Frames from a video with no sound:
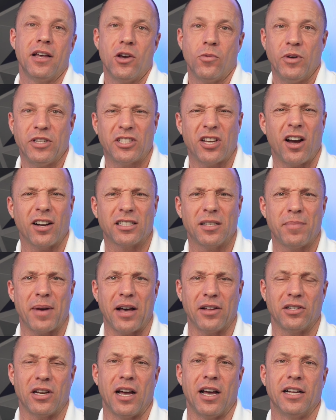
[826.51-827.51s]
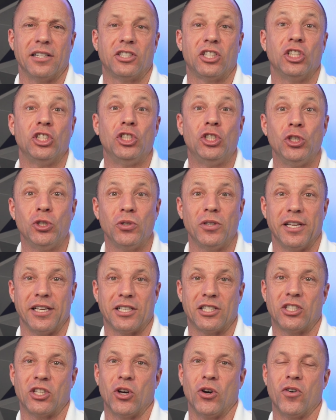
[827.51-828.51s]
We talked about to-do
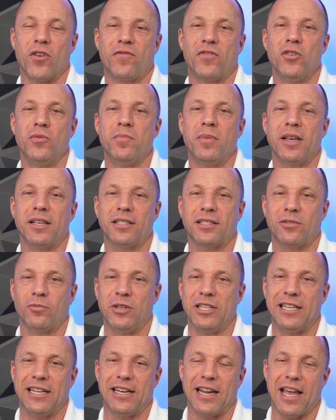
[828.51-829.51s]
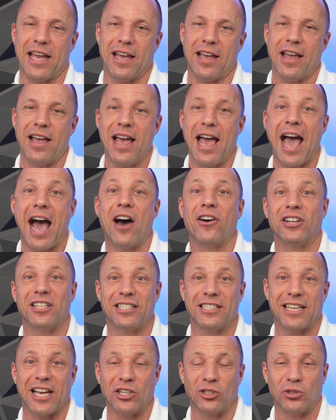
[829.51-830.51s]
lists. So if you missed, we did a how to
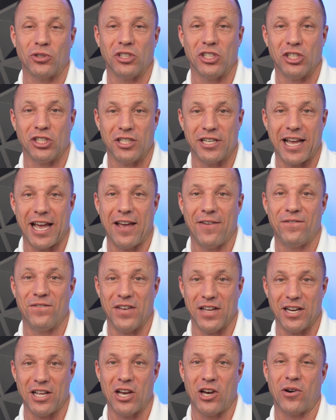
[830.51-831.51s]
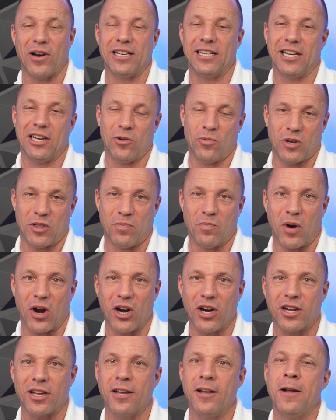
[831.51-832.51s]
schedule your day video. I did it with
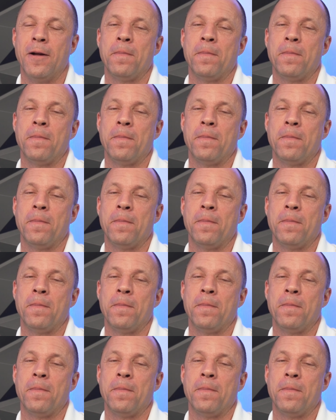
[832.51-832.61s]
Mark.